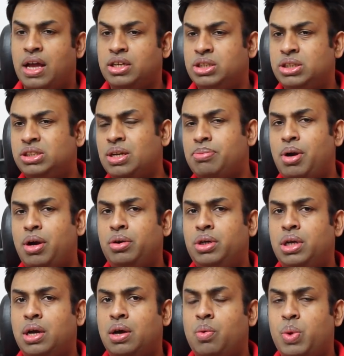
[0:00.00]
Just
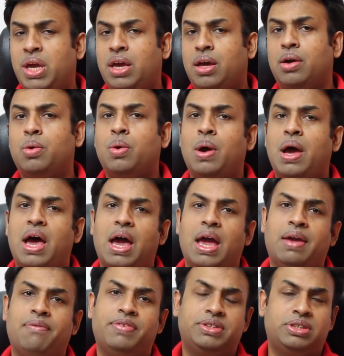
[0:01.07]
about a week ago,
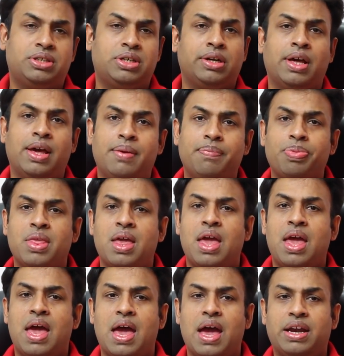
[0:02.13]
I visited him,
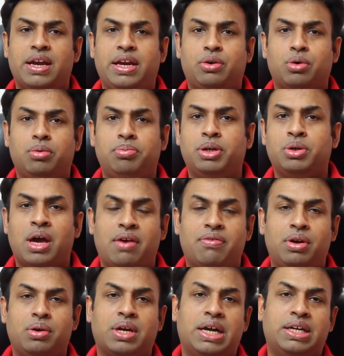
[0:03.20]
and he told me to have
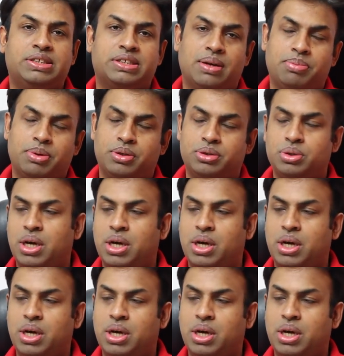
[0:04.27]
a look at his computer.